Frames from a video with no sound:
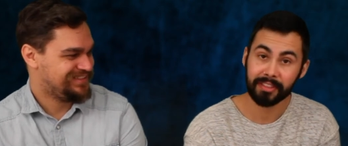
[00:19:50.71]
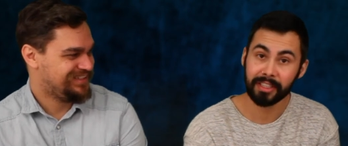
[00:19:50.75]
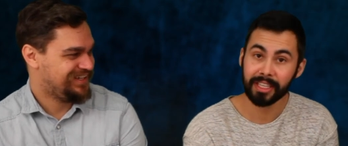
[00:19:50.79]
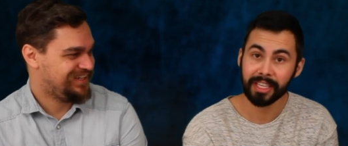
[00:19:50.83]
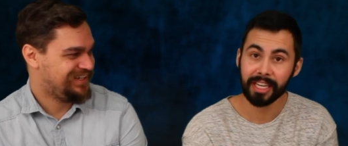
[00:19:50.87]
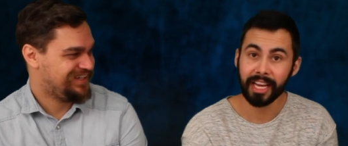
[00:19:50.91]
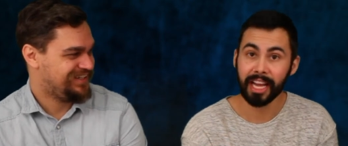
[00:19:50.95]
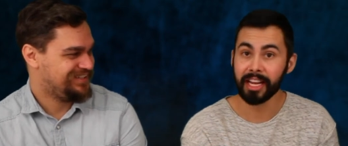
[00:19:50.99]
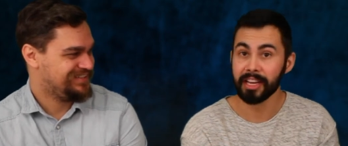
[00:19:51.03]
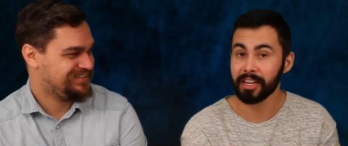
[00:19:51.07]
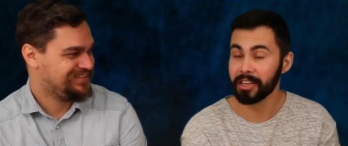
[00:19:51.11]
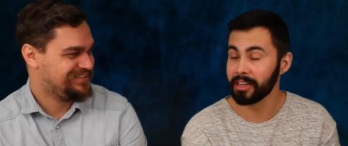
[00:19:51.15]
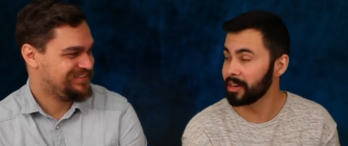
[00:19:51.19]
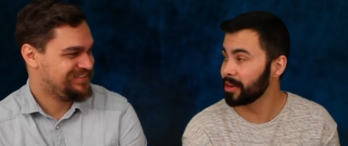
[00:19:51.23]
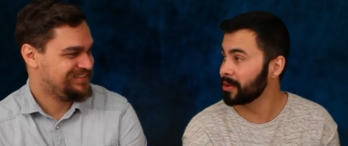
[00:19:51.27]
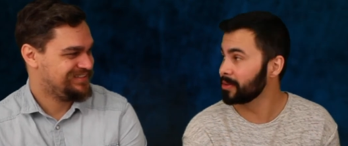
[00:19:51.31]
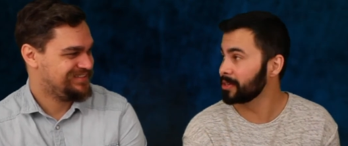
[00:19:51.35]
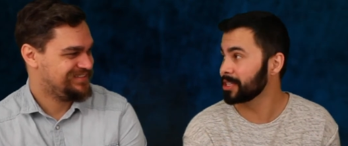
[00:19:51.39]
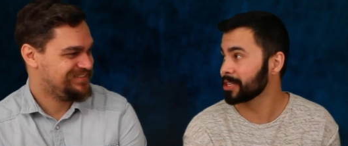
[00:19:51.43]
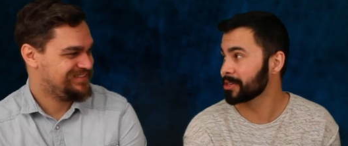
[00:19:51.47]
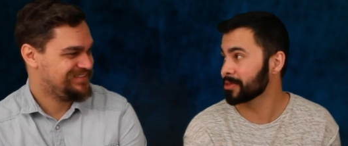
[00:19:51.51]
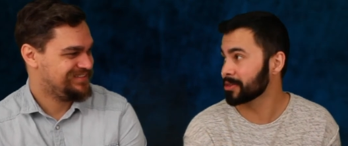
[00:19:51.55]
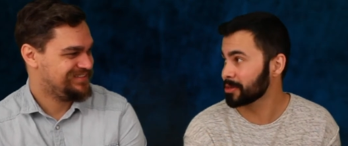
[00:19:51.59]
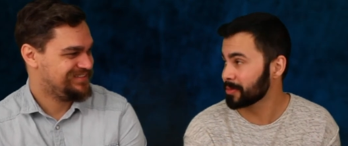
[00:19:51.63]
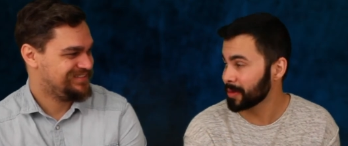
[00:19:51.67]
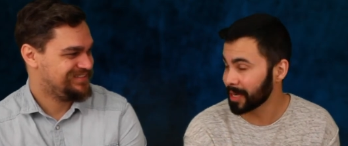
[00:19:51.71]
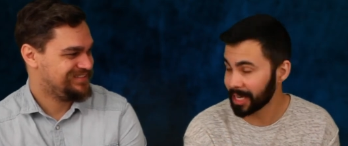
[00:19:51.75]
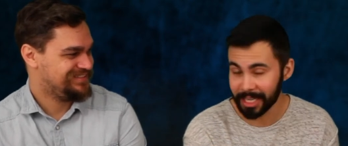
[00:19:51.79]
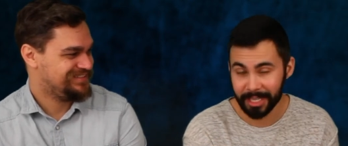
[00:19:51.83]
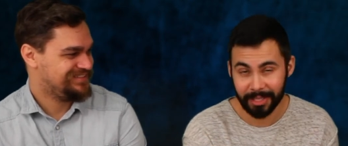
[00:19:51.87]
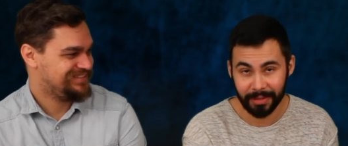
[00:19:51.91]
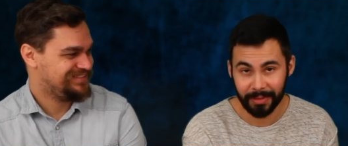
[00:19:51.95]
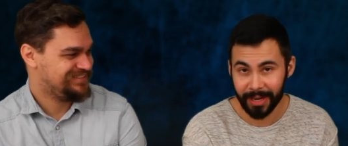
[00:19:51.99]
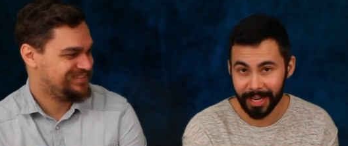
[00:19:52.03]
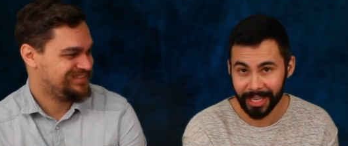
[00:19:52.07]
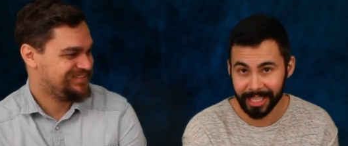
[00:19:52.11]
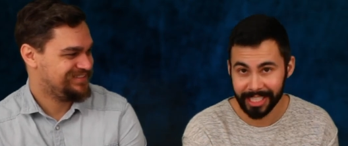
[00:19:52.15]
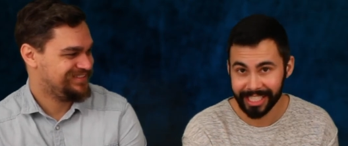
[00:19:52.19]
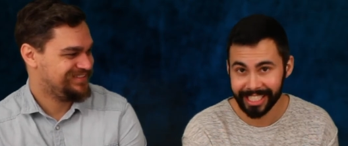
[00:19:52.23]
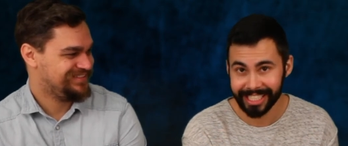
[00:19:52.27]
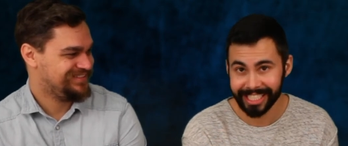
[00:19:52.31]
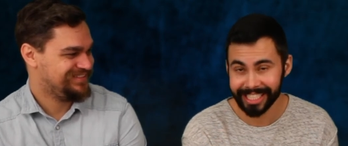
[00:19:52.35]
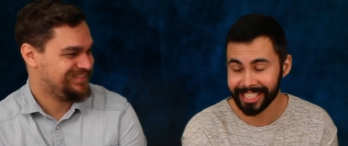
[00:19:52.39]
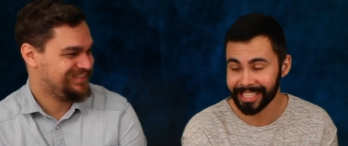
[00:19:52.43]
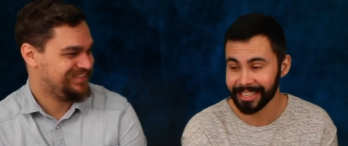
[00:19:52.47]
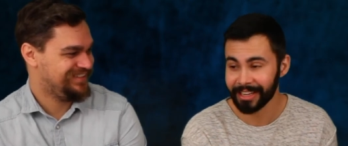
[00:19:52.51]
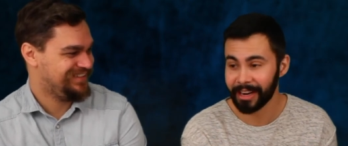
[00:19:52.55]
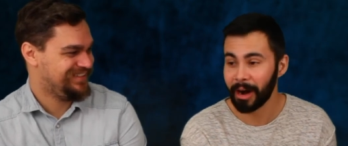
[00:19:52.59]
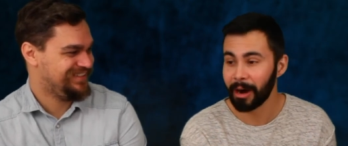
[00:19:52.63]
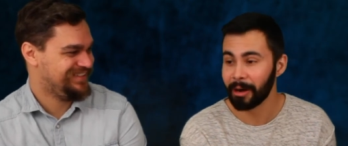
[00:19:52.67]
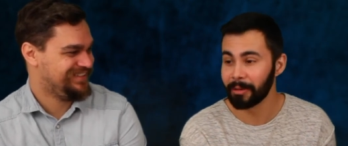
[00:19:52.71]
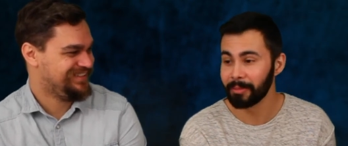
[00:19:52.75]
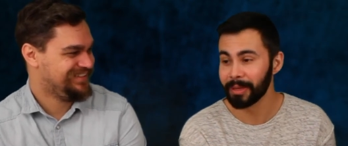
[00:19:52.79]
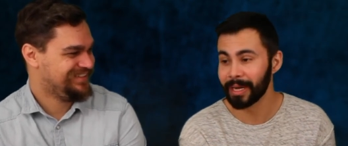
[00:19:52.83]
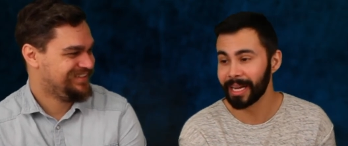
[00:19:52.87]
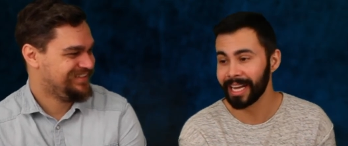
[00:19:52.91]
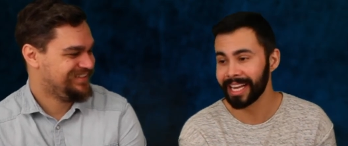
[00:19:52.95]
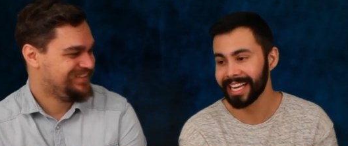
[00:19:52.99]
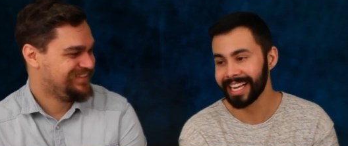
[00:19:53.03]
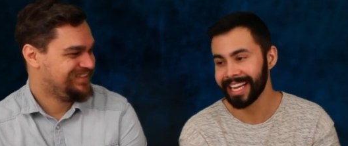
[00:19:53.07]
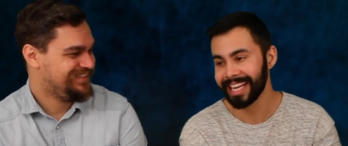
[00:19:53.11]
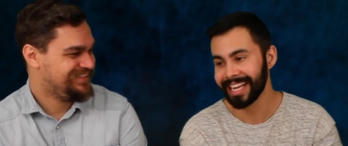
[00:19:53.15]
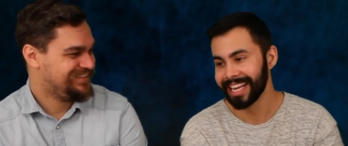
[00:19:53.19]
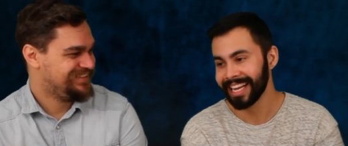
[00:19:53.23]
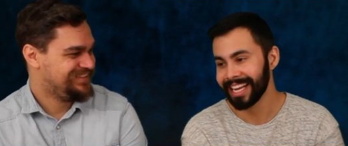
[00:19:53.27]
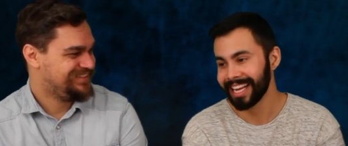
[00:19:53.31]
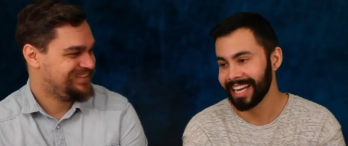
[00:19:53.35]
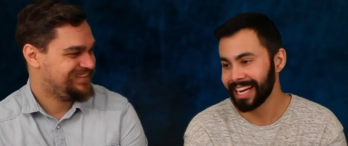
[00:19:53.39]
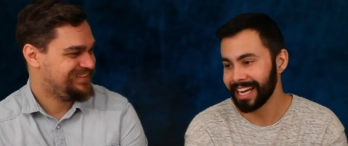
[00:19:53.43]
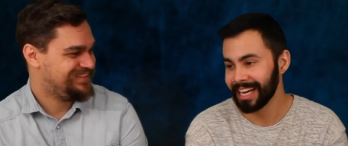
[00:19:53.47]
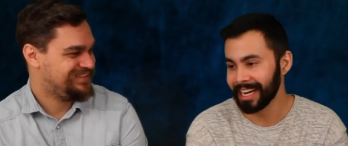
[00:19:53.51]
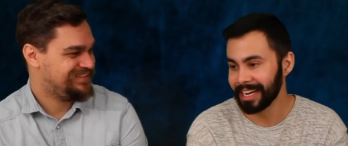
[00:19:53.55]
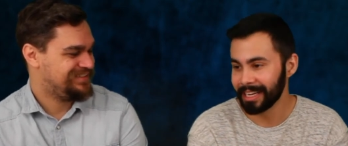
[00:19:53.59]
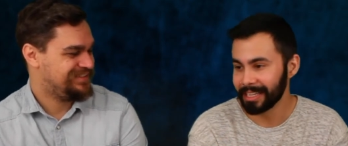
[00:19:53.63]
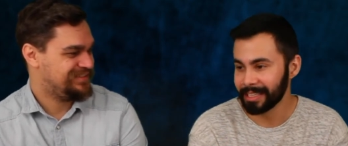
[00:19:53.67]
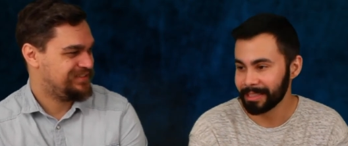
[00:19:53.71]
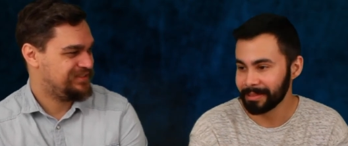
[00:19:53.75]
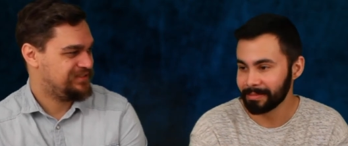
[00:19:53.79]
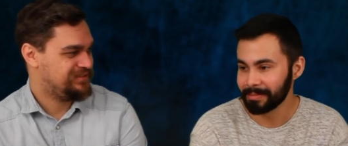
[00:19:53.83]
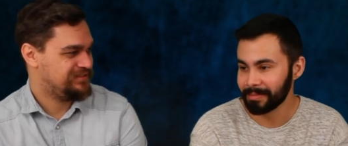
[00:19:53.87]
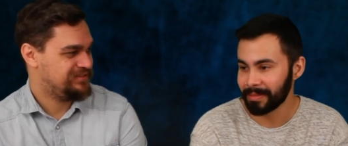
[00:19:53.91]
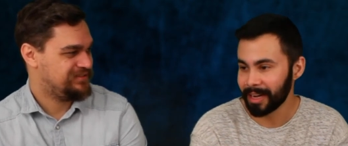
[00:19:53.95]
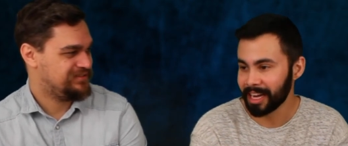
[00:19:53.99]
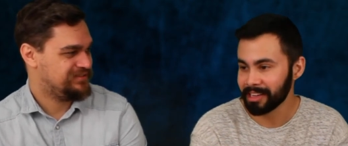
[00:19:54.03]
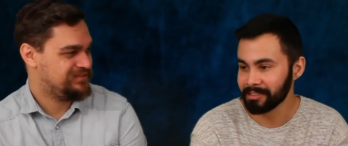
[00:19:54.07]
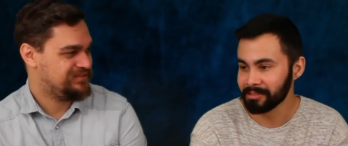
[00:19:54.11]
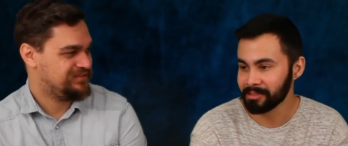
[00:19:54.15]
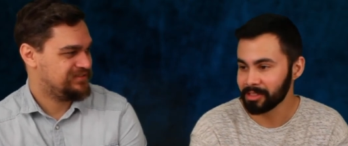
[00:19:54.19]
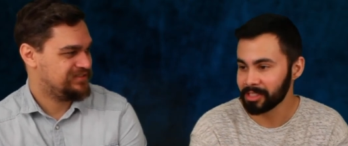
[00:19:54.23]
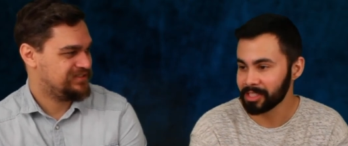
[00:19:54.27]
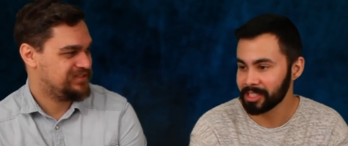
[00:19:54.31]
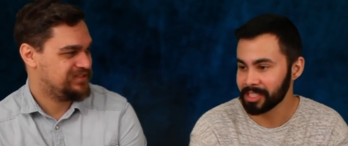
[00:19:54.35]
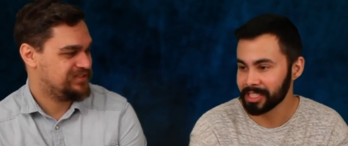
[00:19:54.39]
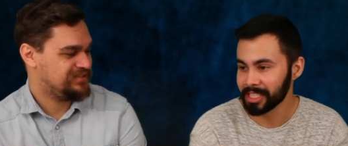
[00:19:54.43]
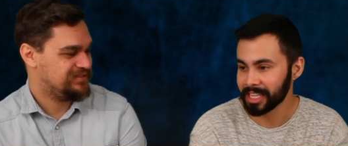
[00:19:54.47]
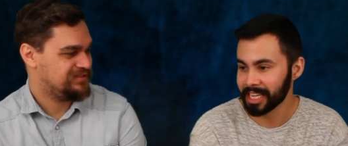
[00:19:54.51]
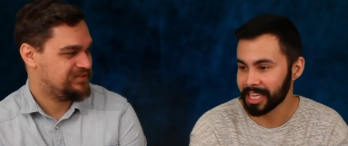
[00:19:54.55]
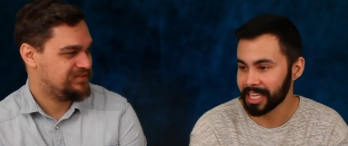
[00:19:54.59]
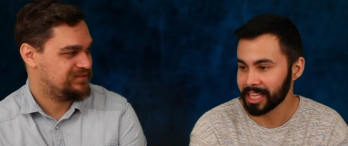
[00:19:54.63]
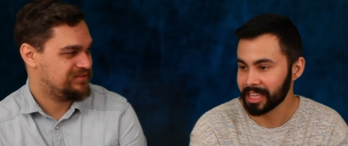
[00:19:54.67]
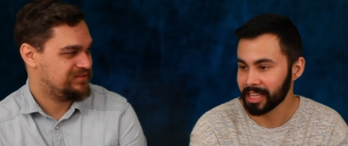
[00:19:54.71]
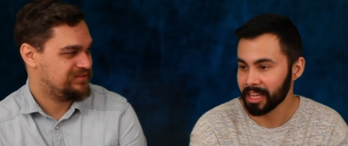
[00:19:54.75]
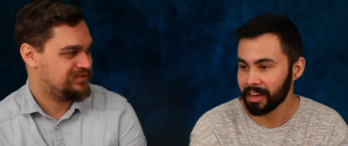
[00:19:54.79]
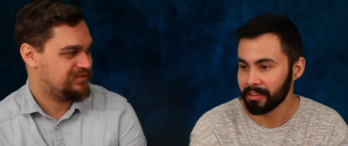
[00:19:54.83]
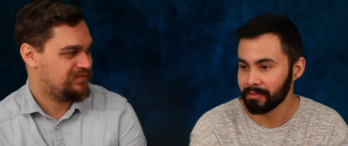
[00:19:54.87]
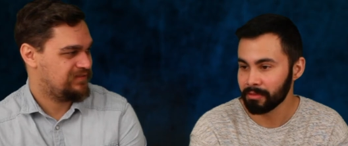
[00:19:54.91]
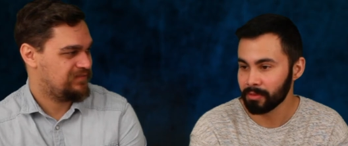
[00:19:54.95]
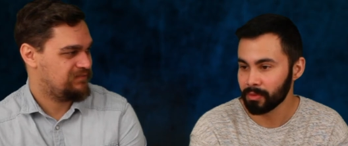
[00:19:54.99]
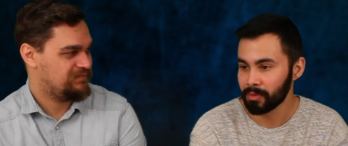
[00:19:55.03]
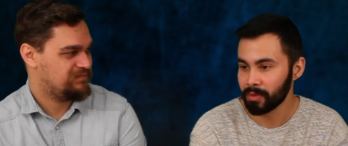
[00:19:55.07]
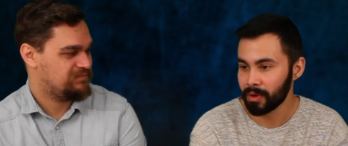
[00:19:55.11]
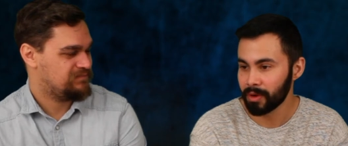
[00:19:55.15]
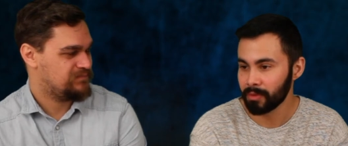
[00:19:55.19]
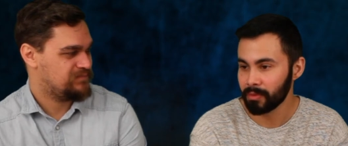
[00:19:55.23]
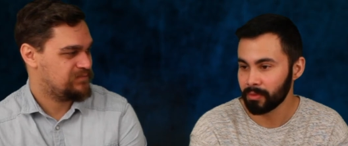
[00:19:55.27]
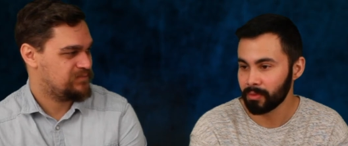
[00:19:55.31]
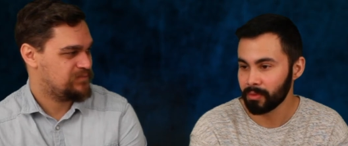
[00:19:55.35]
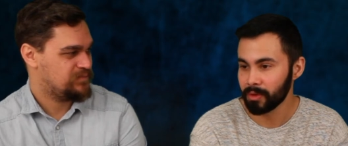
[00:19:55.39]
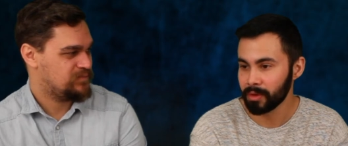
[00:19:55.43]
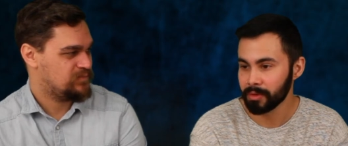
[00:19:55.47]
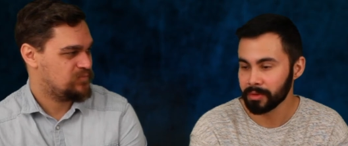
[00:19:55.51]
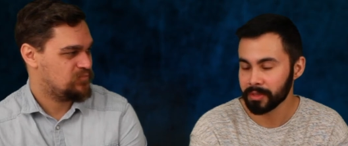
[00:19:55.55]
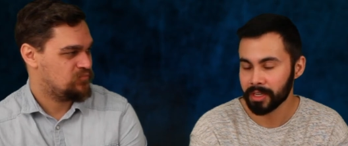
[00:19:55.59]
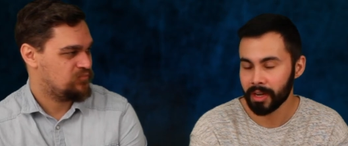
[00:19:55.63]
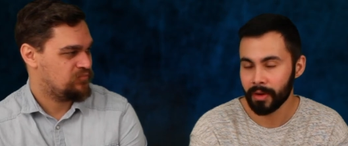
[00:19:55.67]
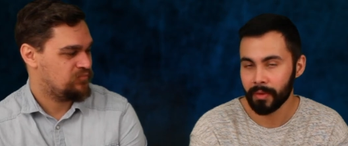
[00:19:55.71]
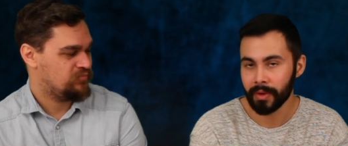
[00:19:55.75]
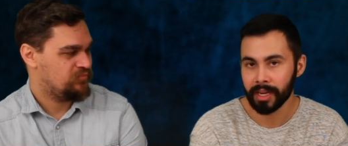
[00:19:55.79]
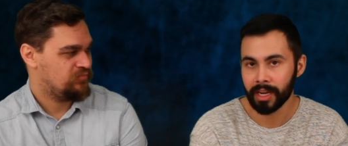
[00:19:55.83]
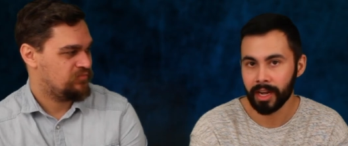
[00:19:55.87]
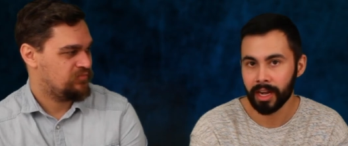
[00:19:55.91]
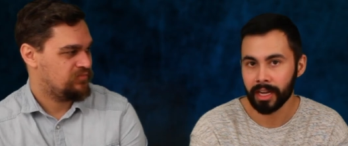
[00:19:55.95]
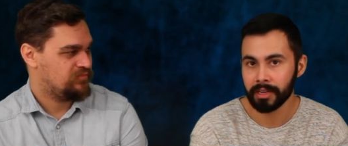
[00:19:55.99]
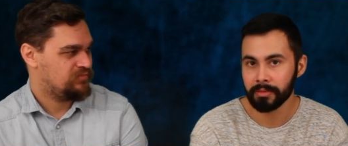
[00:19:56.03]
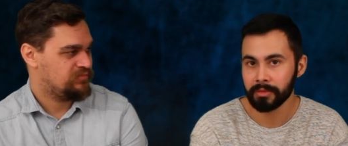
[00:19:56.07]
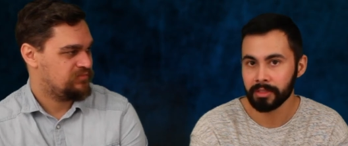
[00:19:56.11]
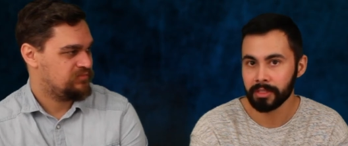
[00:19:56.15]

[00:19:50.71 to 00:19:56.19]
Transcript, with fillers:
Speaker 1: Yeah, and no disrespect to Washington at all, but um, I was just like in love with what was going on.